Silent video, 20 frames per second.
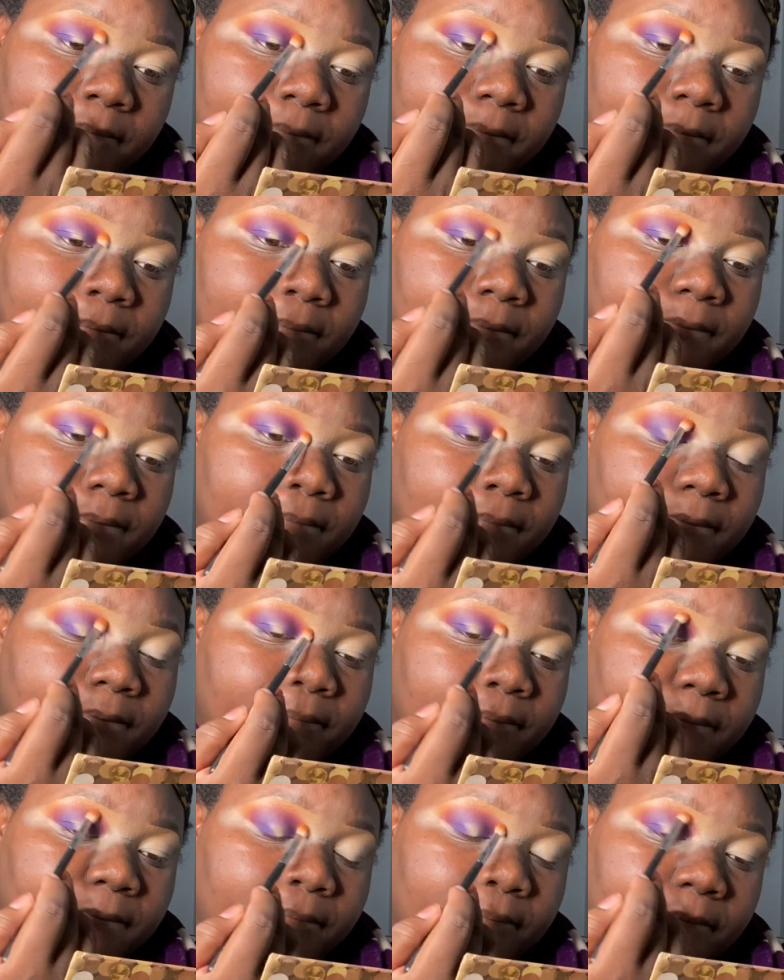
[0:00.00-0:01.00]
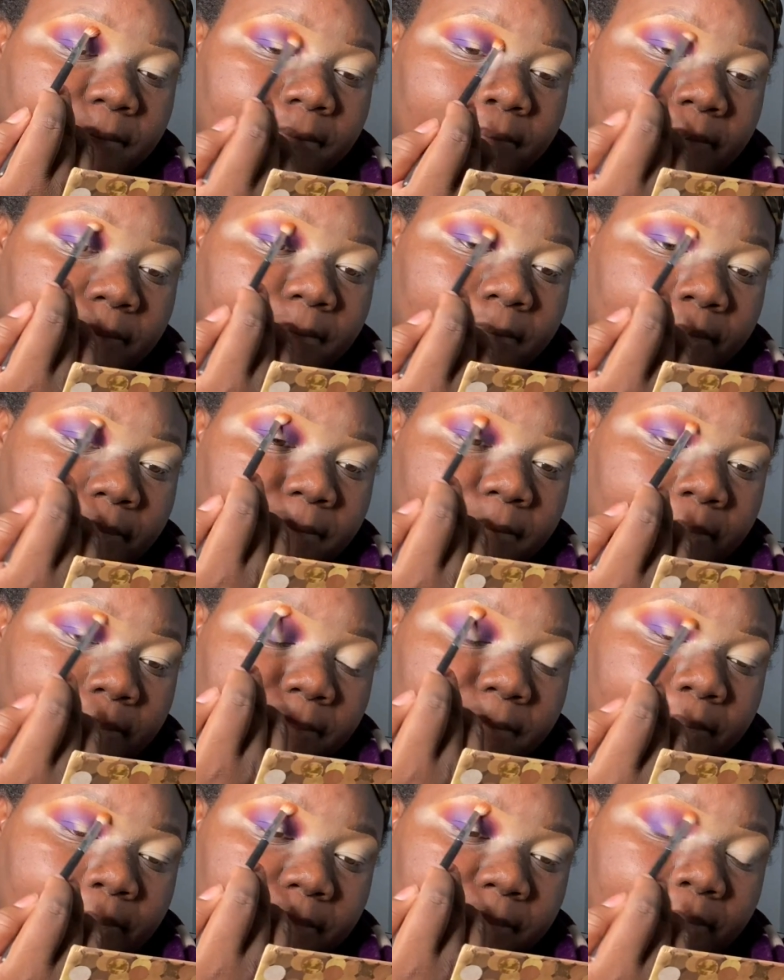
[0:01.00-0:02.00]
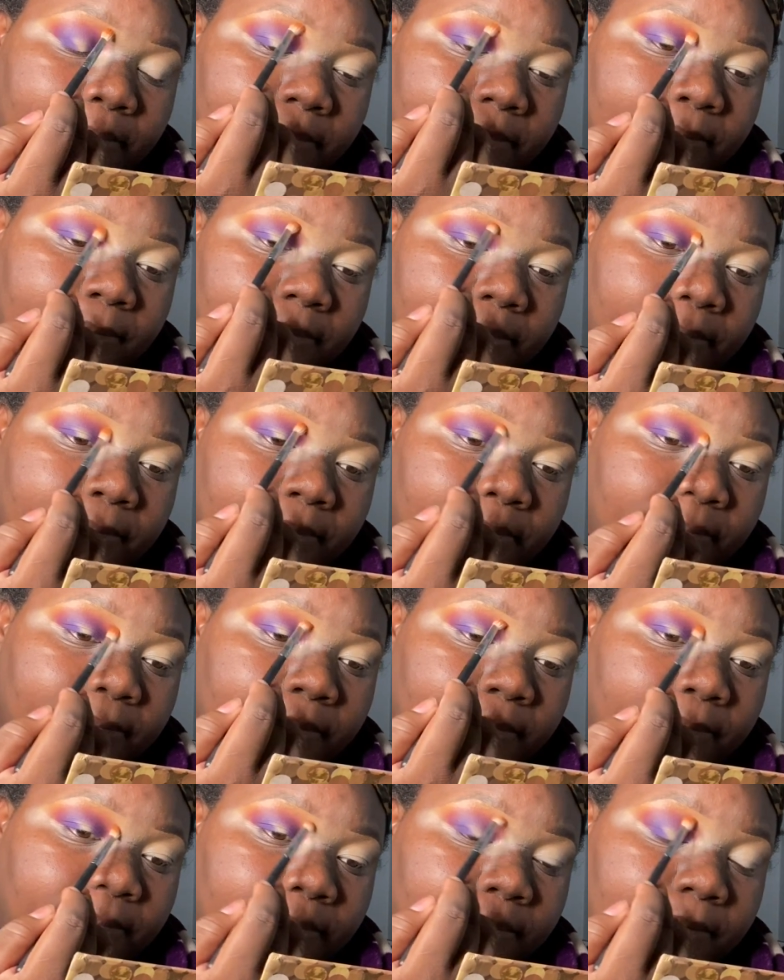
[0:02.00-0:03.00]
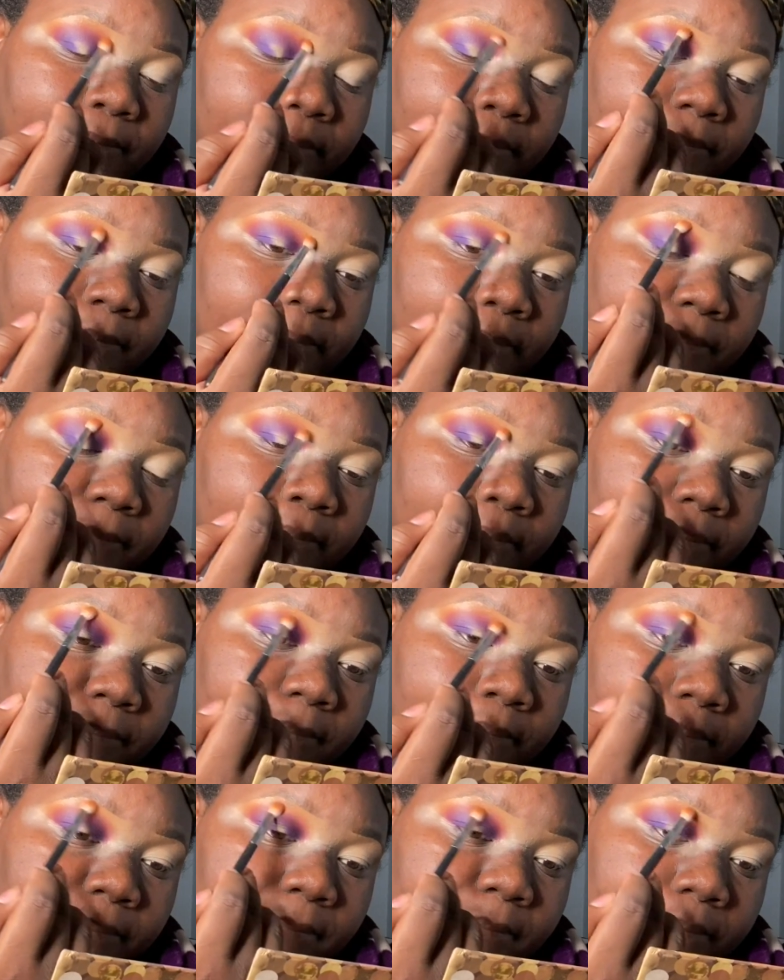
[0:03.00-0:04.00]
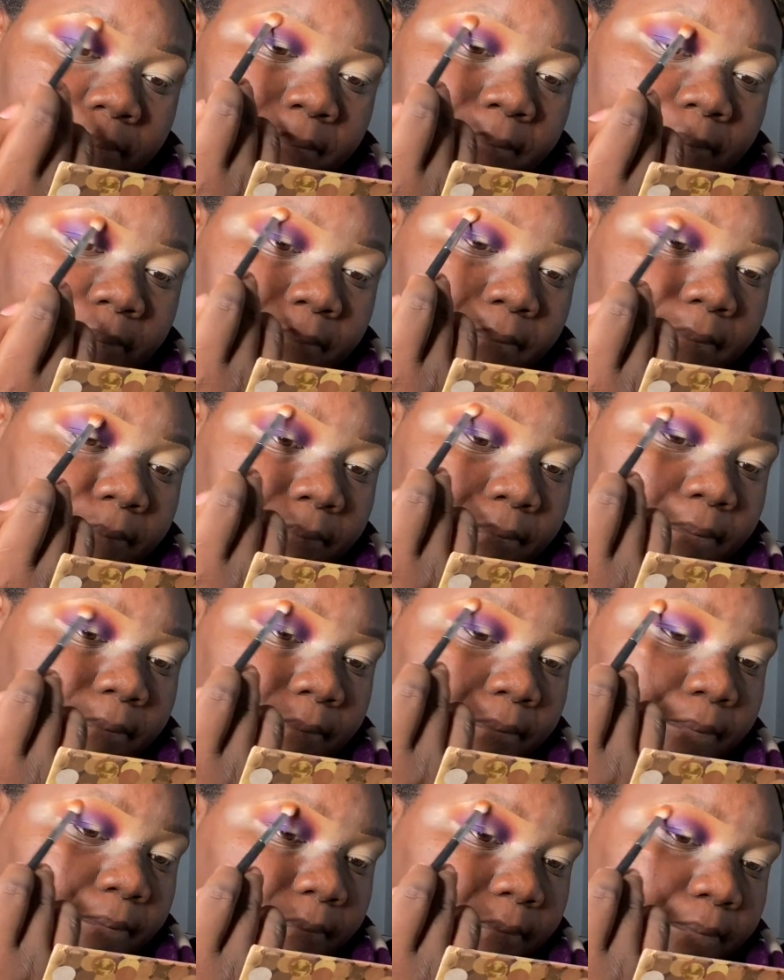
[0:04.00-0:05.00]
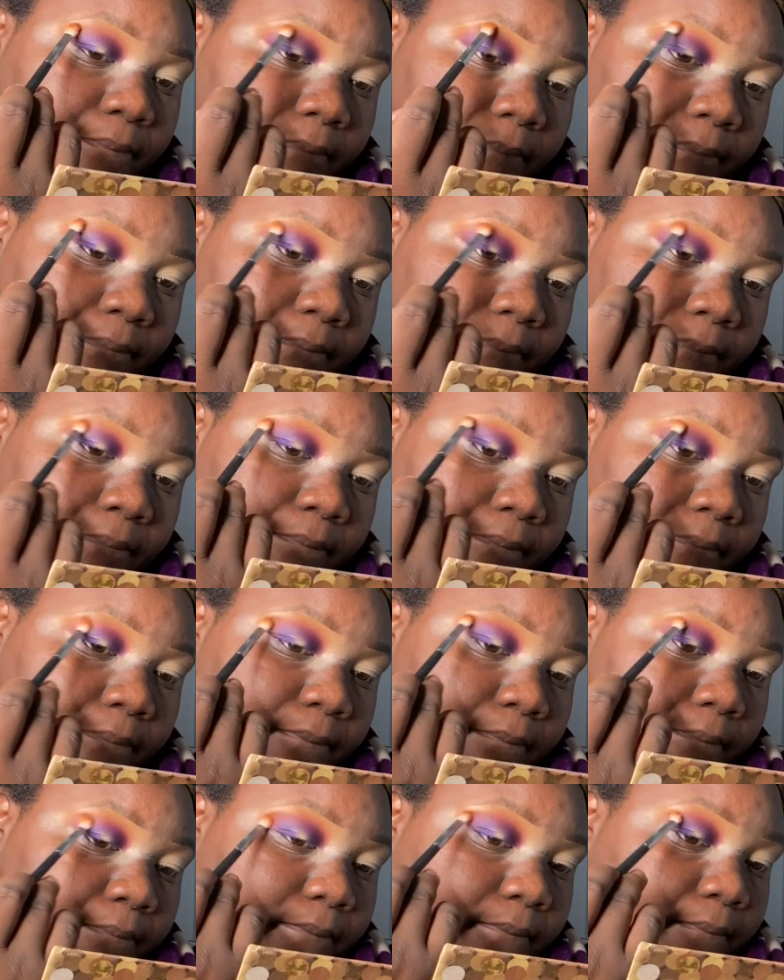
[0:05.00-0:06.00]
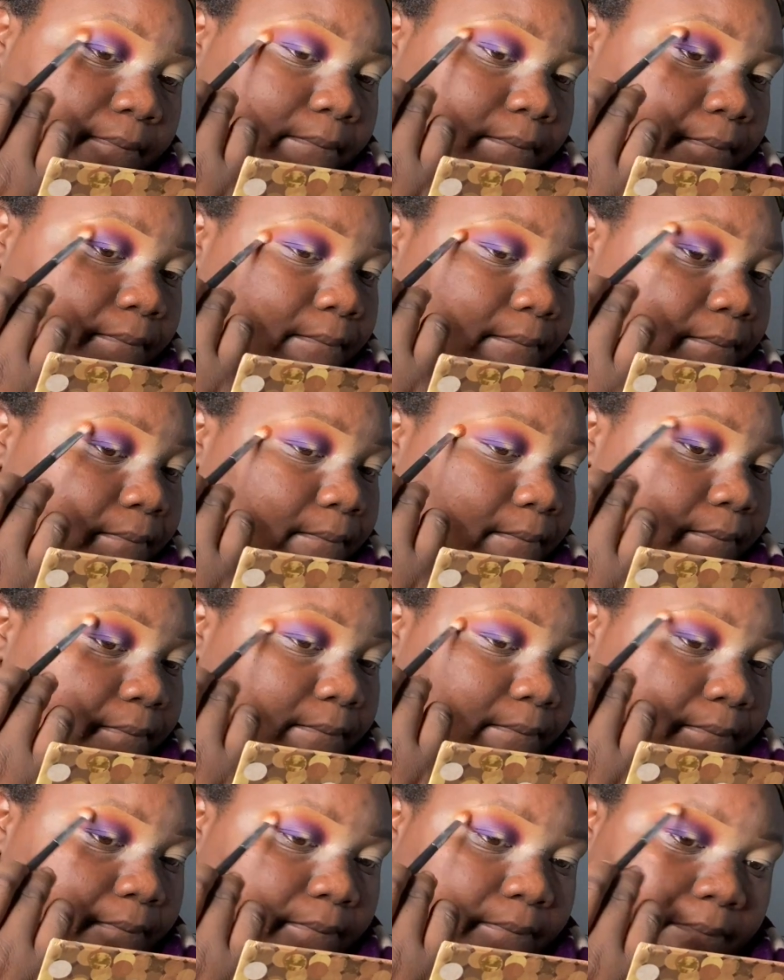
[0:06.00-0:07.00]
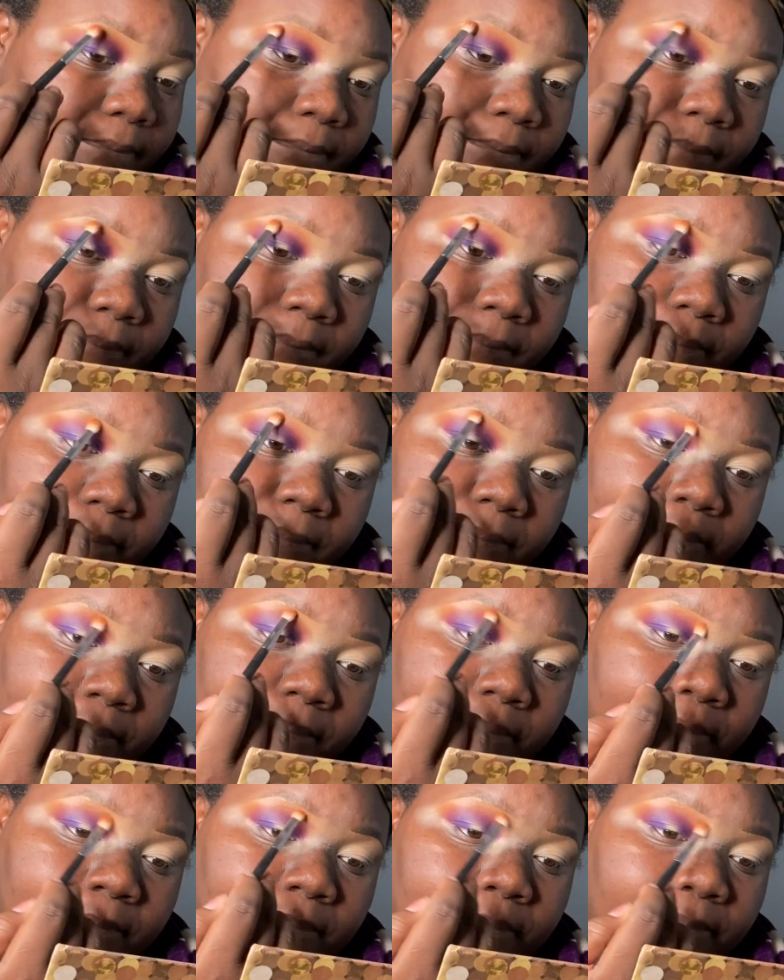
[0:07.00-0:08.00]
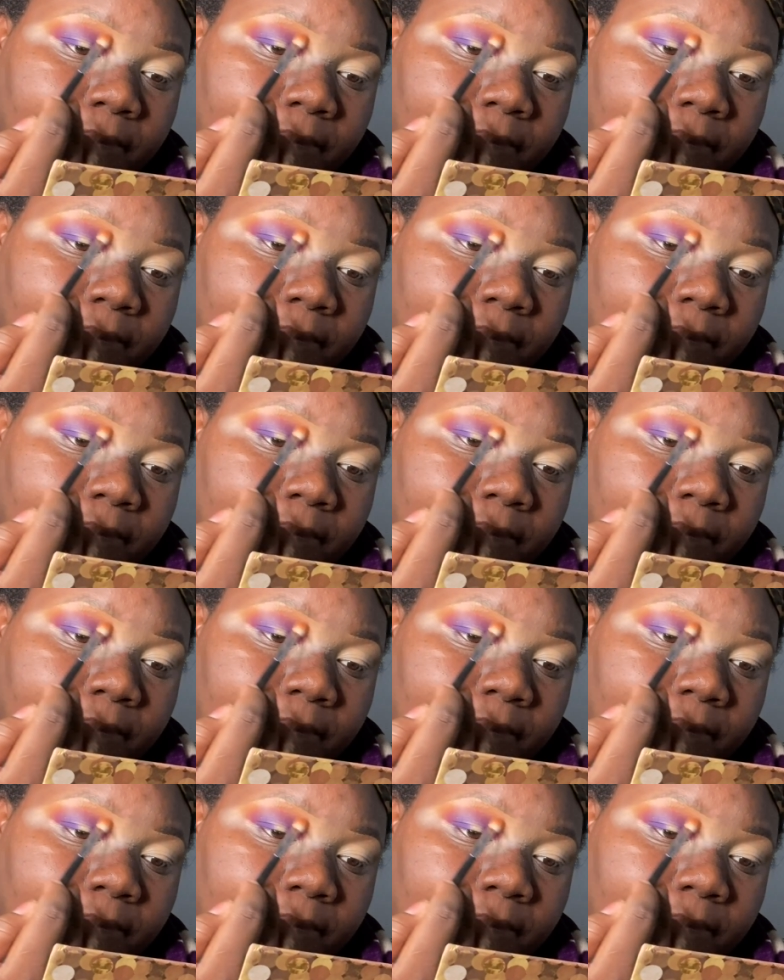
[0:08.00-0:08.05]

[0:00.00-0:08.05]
Okay. And I'm just gonna go back and forth, really blending that out. I want this look to